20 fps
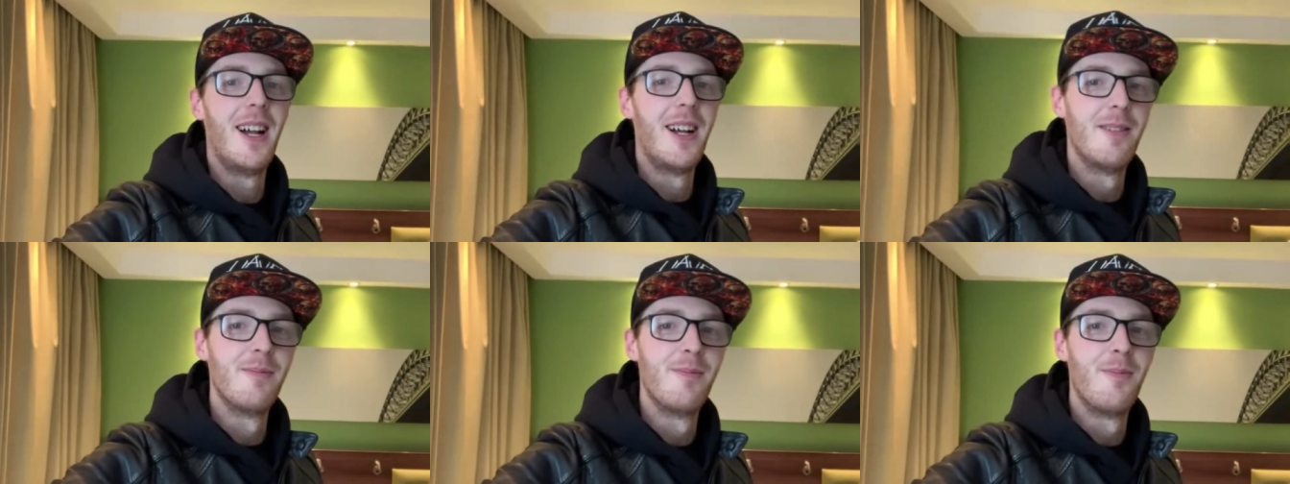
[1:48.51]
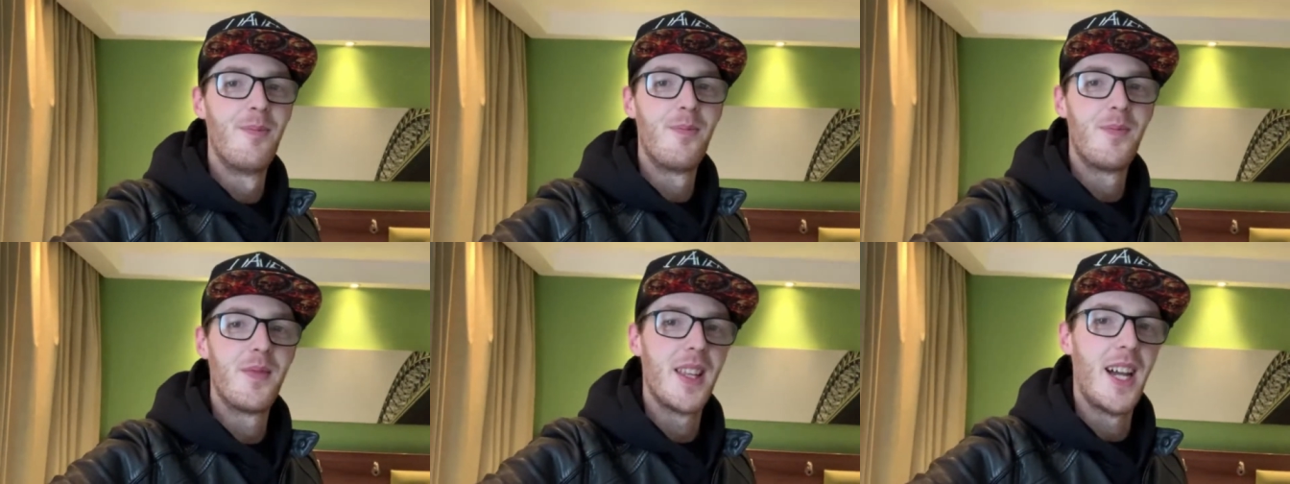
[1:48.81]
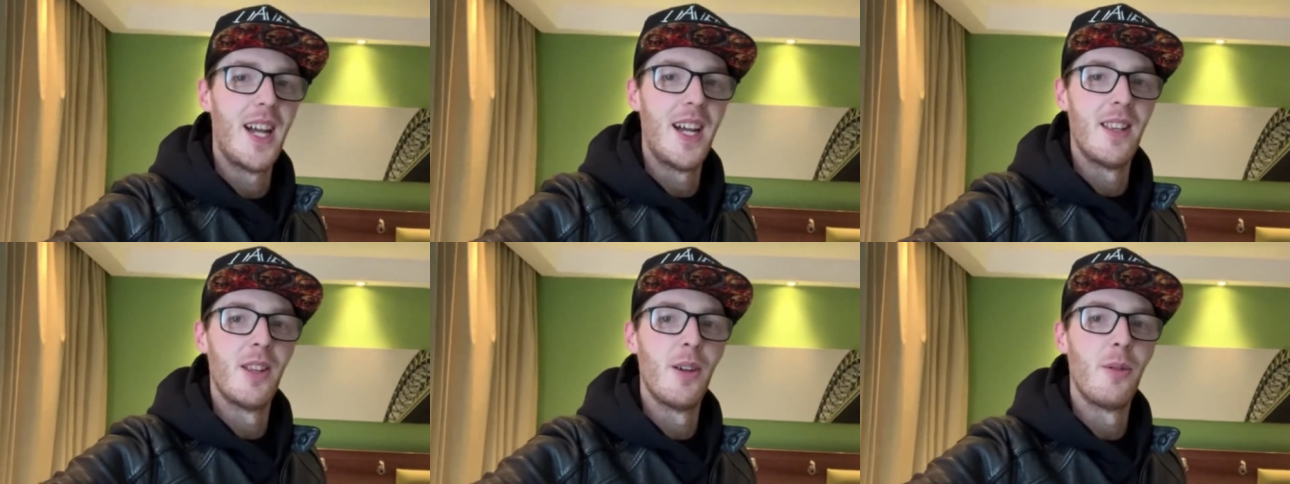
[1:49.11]
um,
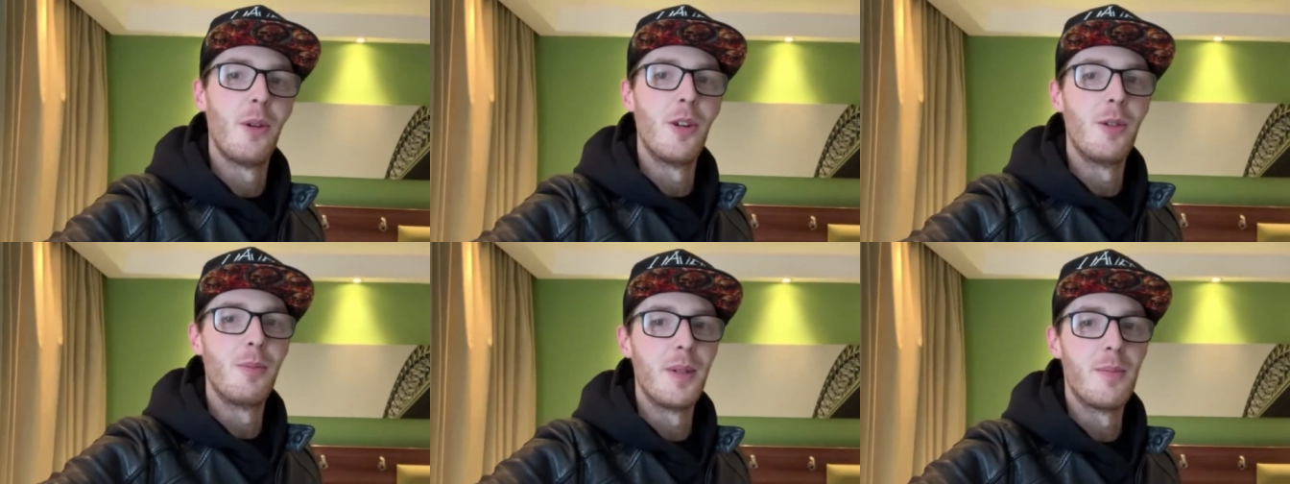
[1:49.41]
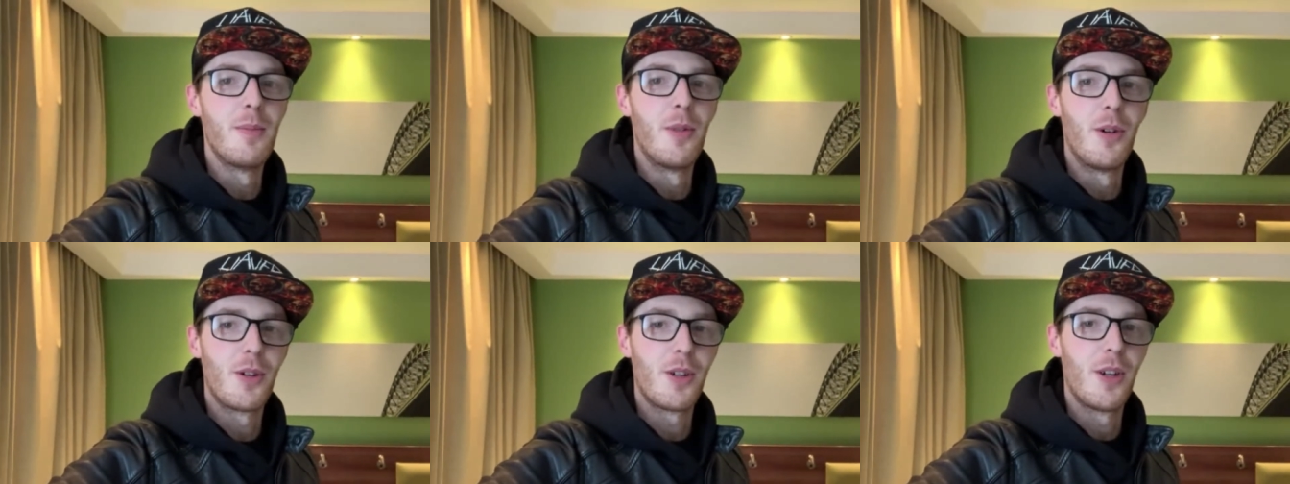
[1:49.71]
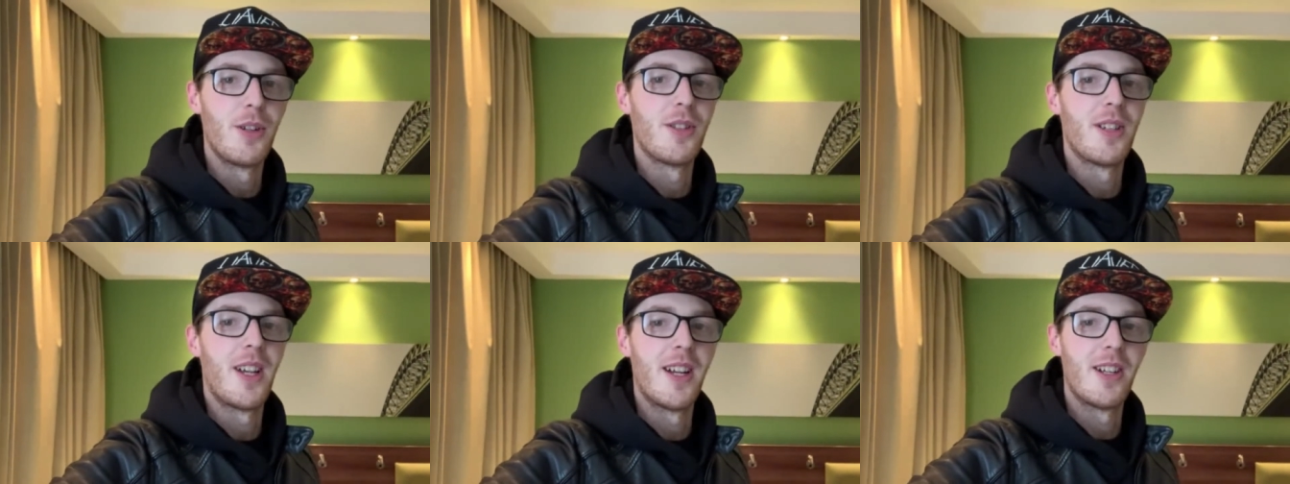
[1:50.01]
and there will be more
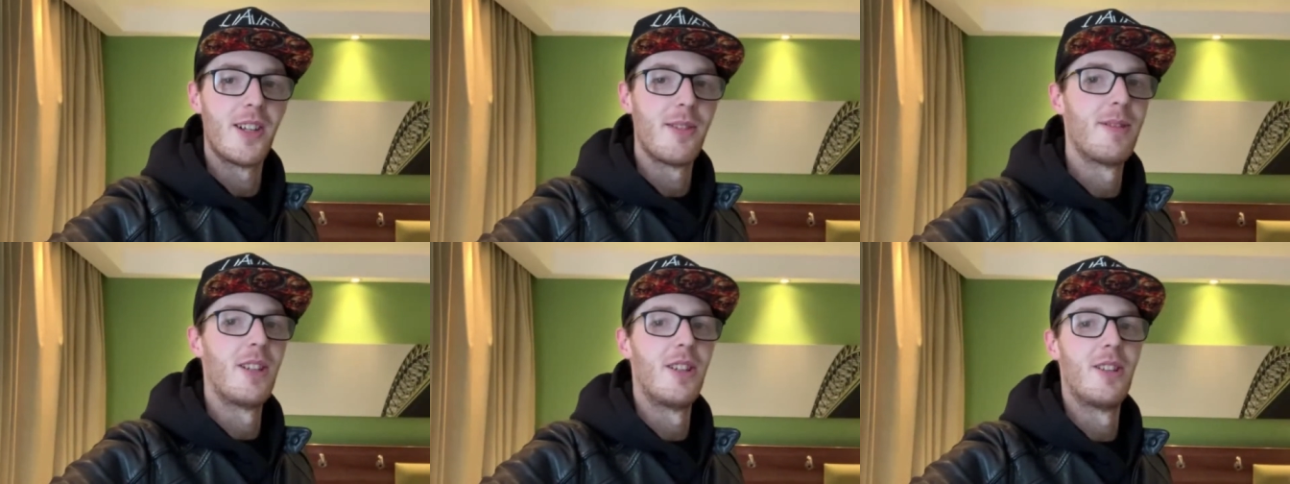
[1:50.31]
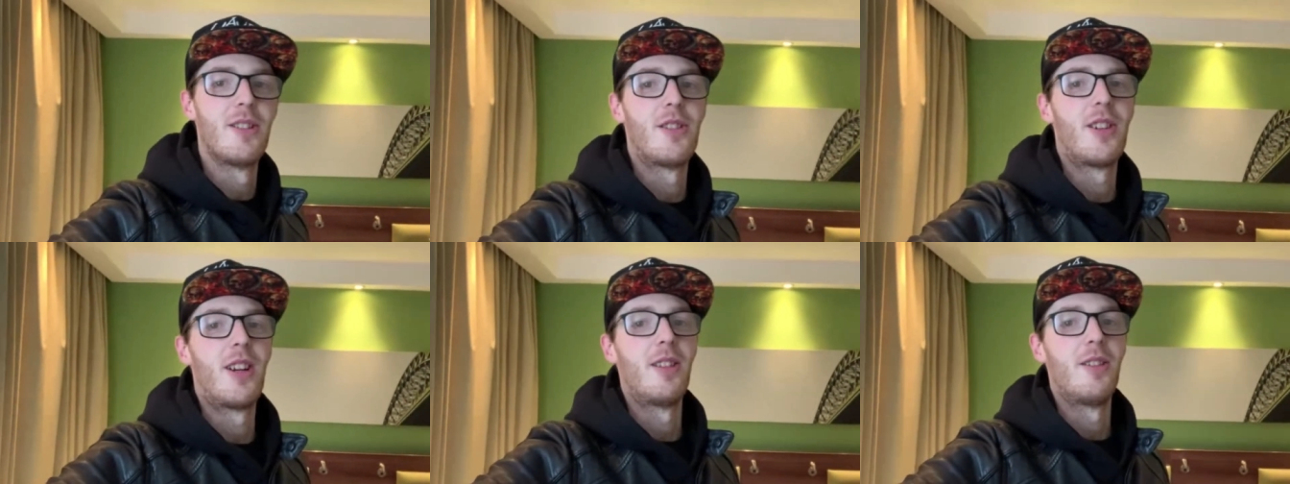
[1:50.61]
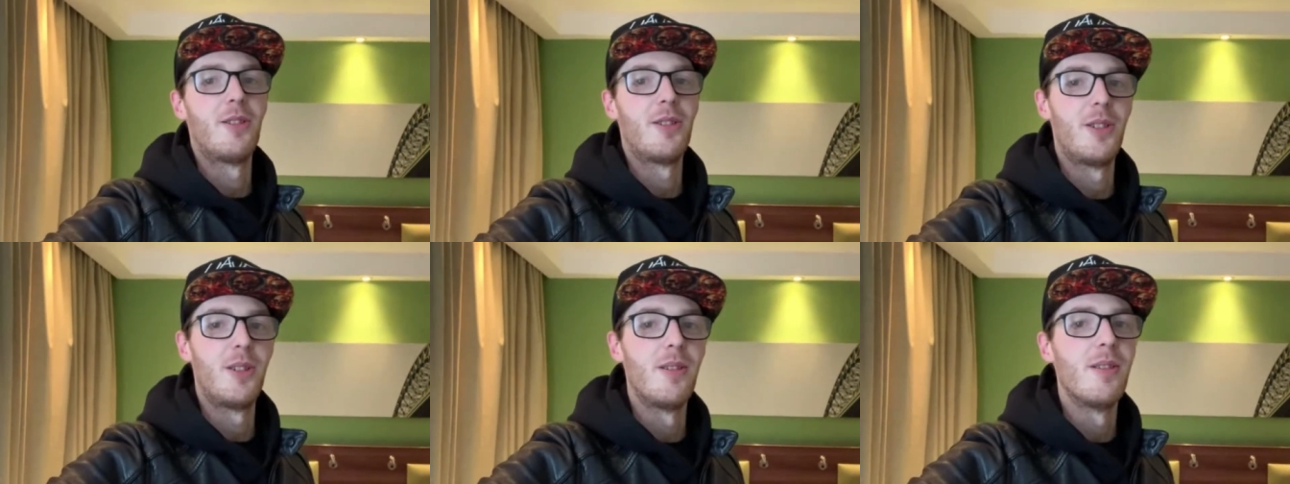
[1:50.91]
content coming on the
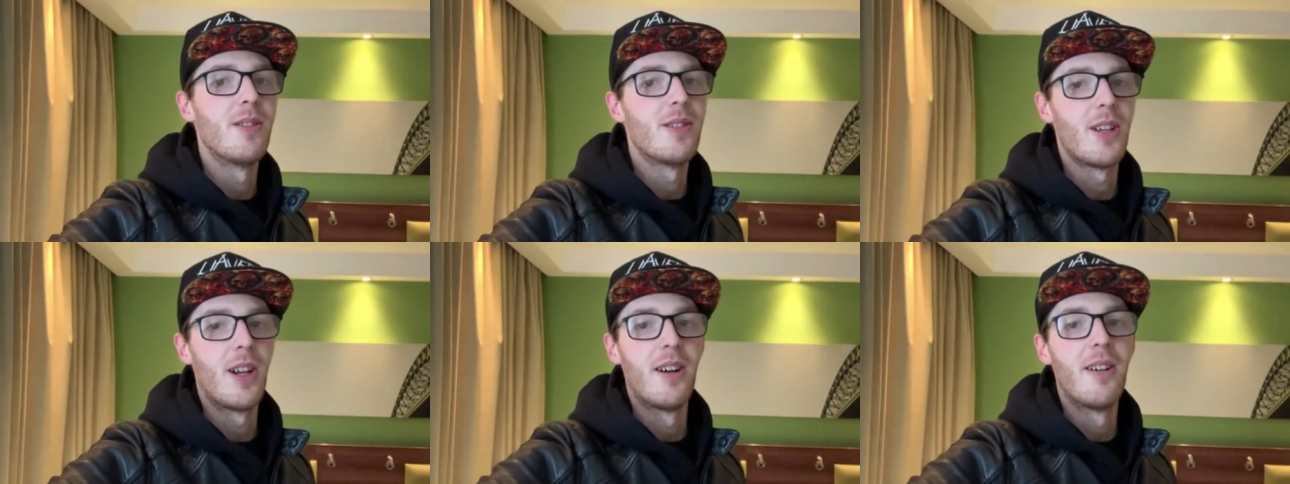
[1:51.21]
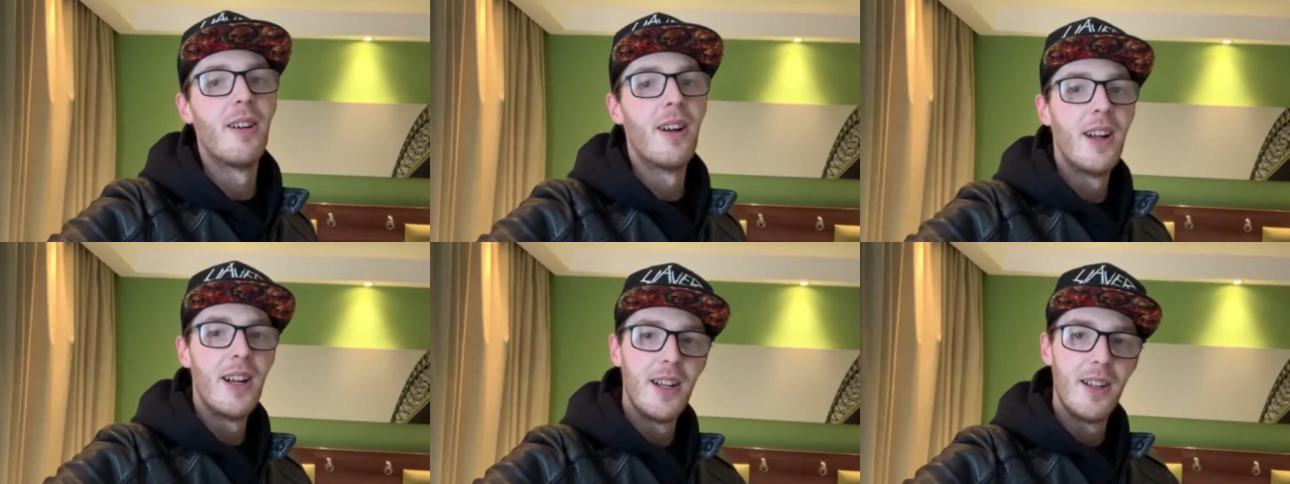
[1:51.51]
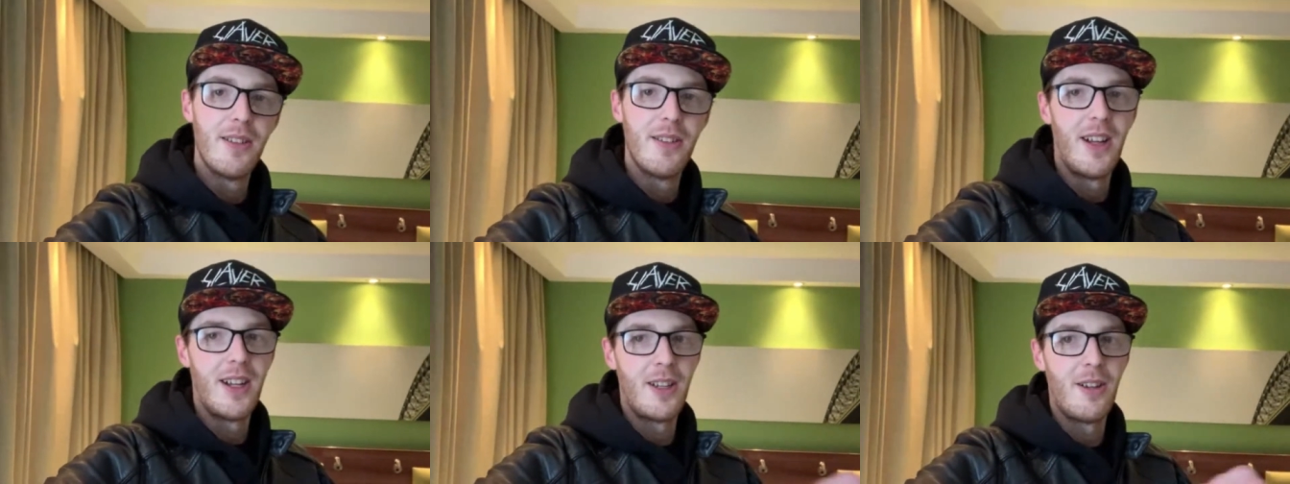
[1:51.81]
channel soon. So
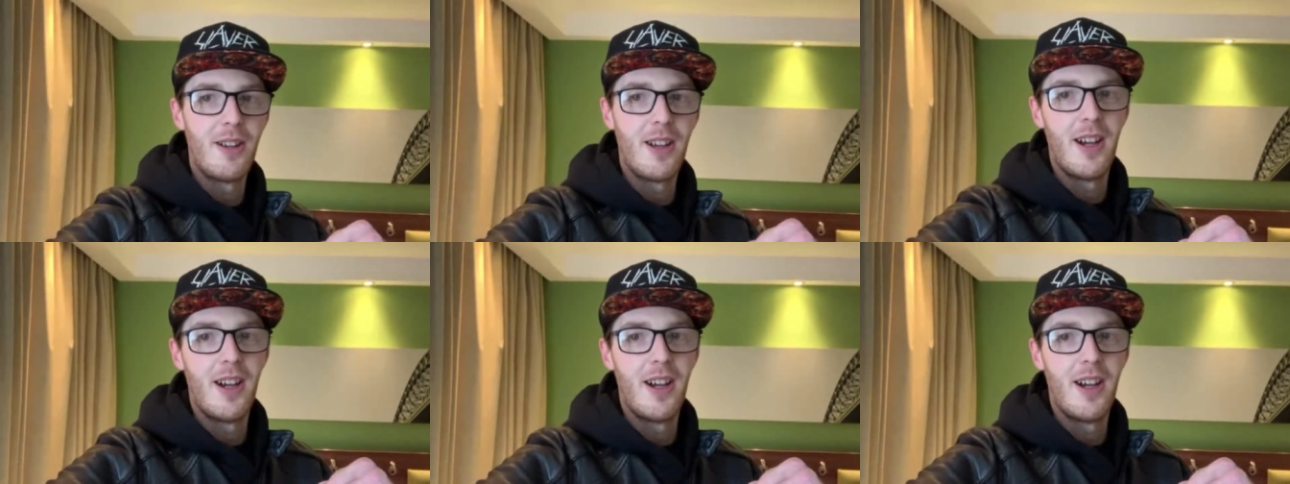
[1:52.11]
Very thank soon. you